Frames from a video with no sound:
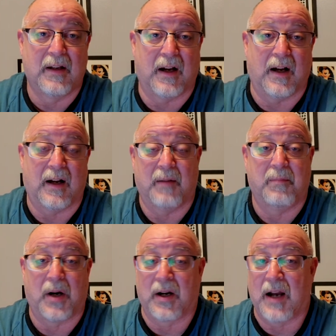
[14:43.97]

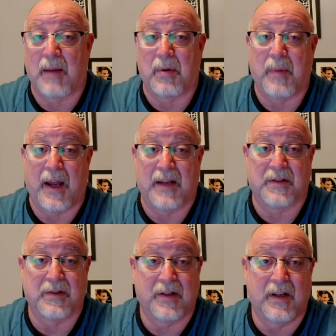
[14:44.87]
park hopper
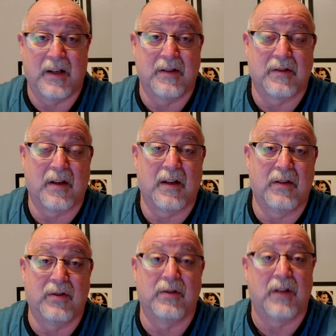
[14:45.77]
passes is
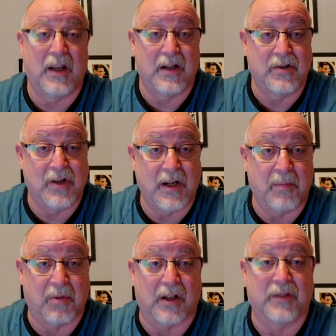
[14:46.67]
get a Genie
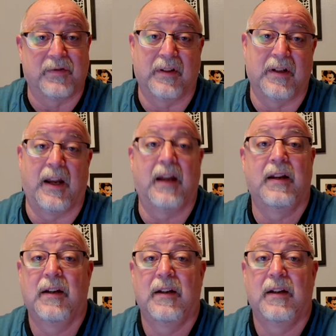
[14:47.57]
Plus for the day.